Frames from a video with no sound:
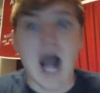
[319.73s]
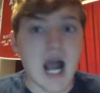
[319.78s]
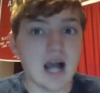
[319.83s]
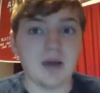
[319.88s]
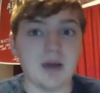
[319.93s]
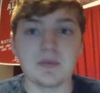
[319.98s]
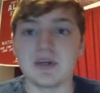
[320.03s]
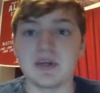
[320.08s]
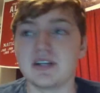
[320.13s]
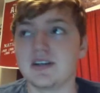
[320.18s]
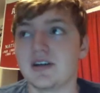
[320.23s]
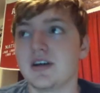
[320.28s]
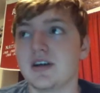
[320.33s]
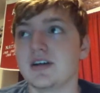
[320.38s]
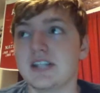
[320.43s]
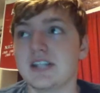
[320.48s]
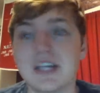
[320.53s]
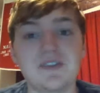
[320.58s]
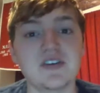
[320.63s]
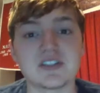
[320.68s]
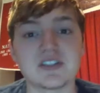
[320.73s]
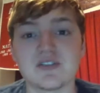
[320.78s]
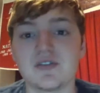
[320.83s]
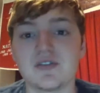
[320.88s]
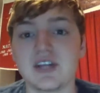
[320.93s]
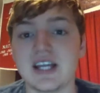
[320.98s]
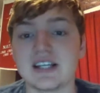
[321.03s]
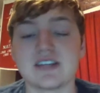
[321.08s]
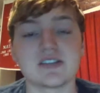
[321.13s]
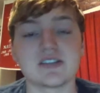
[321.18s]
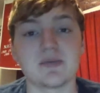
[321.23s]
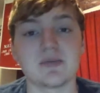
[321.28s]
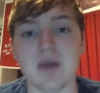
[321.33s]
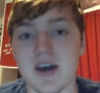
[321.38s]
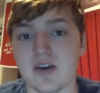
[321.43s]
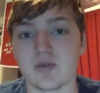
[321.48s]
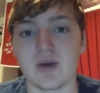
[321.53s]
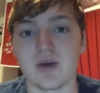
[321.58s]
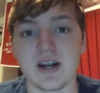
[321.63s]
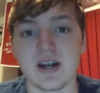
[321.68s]
I mean, defensively, it doesn't
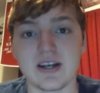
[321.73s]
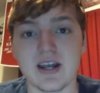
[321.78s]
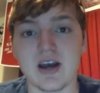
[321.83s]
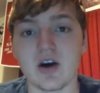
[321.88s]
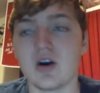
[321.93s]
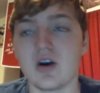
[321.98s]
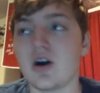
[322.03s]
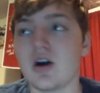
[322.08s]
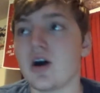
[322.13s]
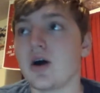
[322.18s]
matter right now.